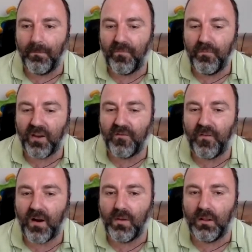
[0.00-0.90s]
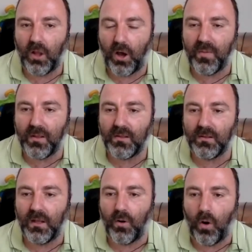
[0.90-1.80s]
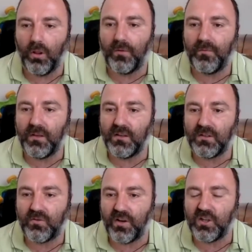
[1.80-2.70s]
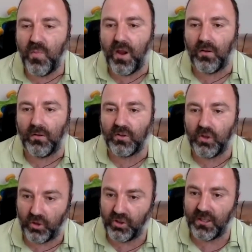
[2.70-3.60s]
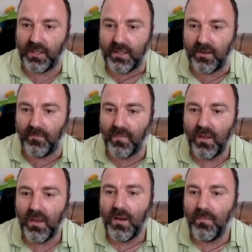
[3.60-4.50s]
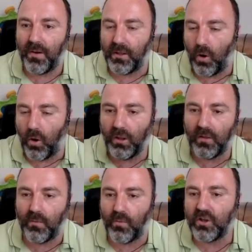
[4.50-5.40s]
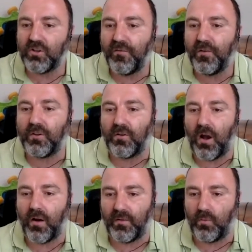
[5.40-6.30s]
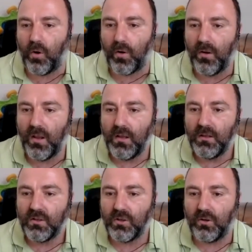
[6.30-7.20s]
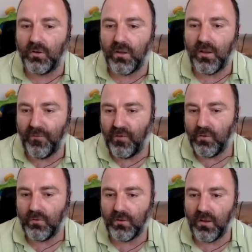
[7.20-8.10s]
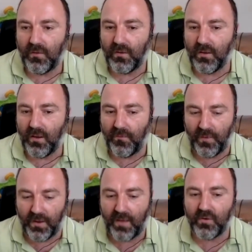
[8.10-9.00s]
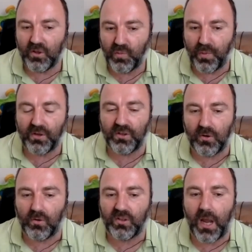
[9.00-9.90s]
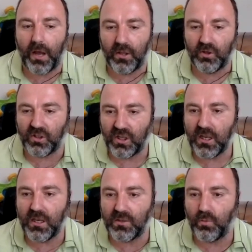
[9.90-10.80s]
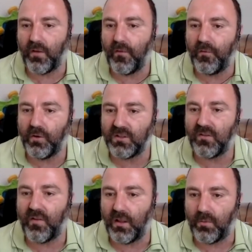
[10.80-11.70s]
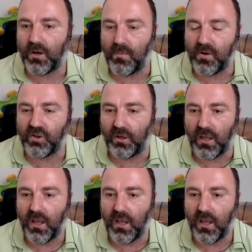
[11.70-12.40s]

big pharma lobbied that all of these trace minerals, not just lithium, but all of them were actually filtered out of the water. So if an average person goes out and just eats whatever food is available commercially